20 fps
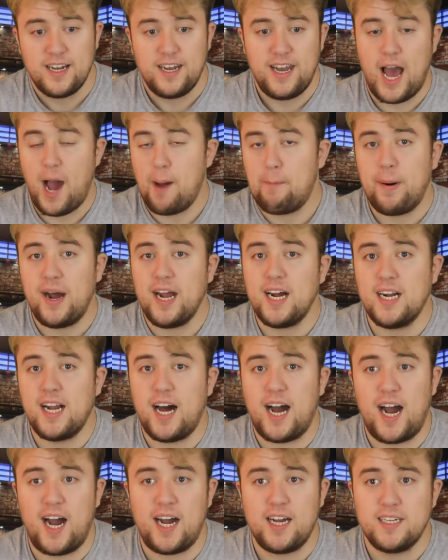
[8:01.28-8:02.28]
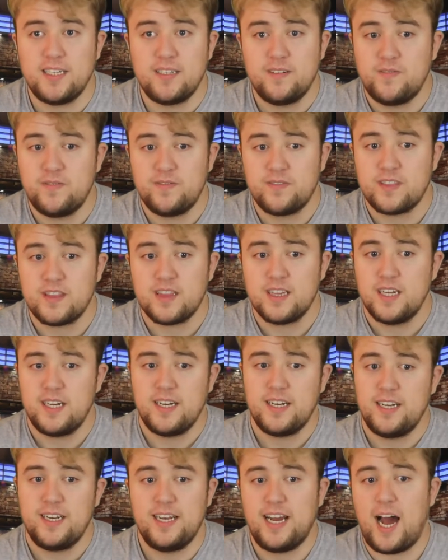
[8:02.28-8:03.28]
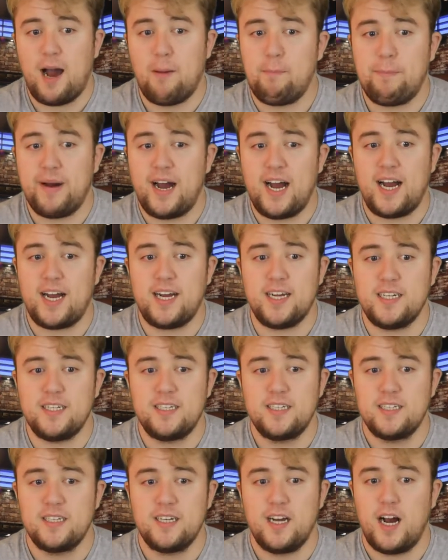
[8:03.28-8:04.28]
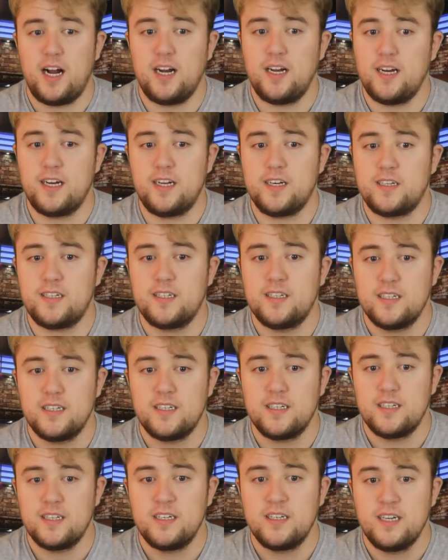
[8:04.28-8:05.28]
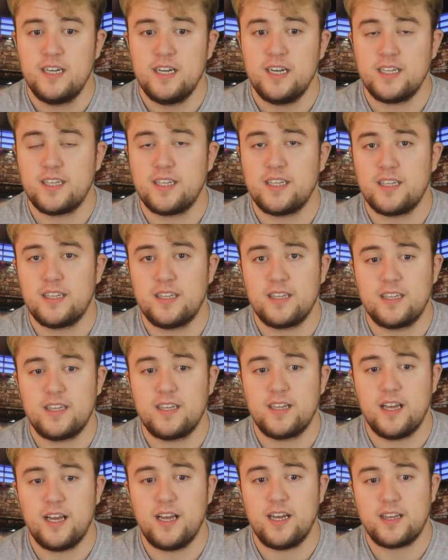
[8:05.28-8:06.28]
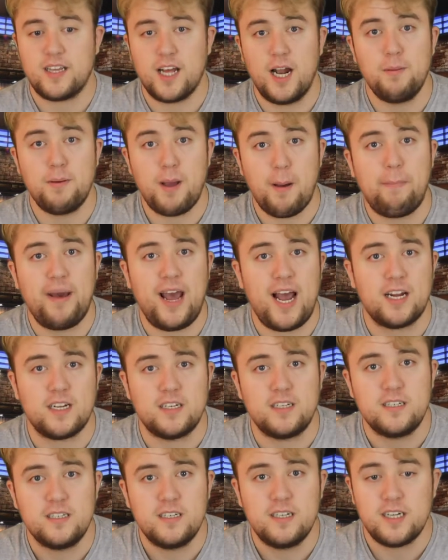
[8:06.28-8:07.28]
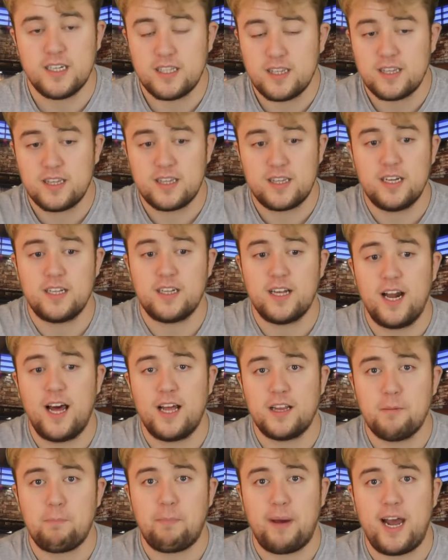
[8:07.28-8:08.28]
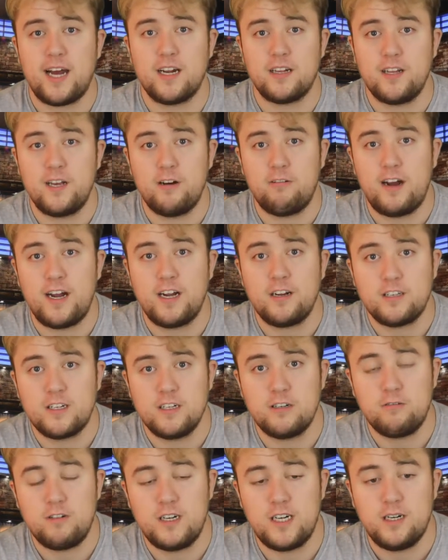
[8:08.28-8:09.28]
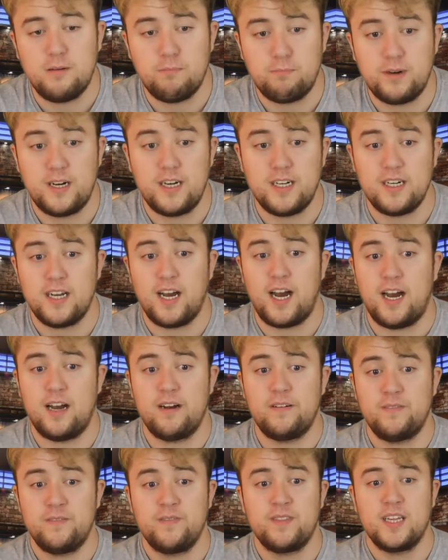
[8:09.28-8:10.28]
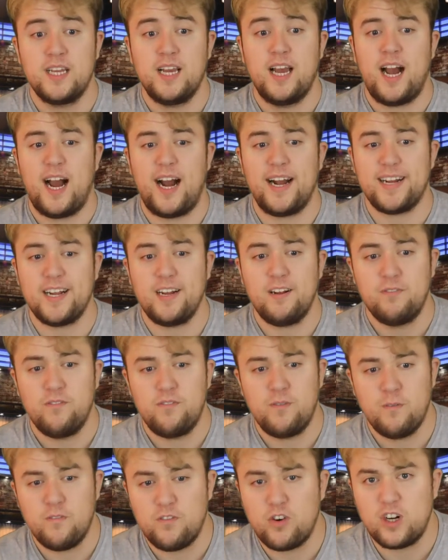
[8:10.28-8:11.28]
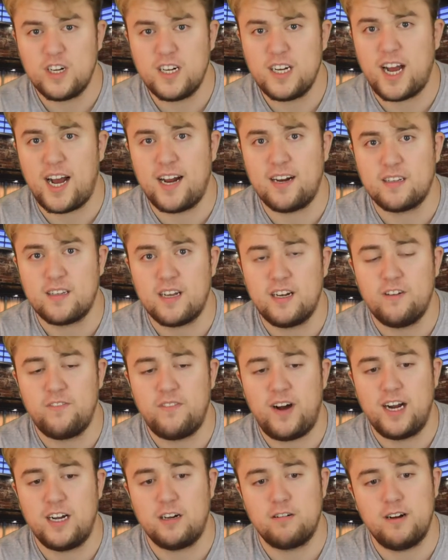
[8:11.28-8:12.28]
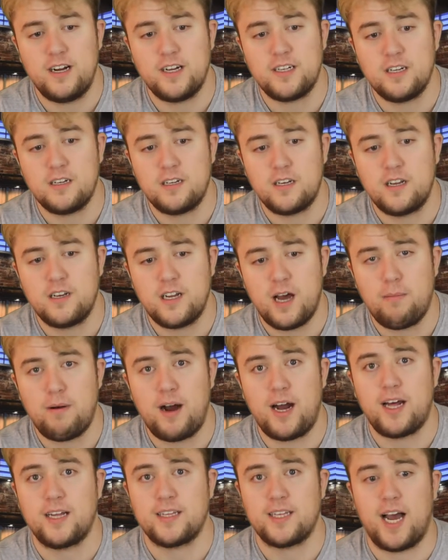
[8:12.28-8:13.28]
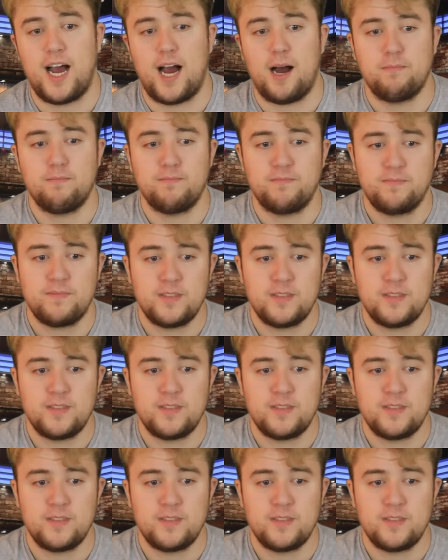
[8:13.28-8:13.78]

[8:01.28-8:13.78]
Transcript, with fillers: Not by a lot, not by a little. It, it's going to be a battle. It, they're going to have to battle their way to the win, but I think 49ers are going to find a way to, to, come out on top.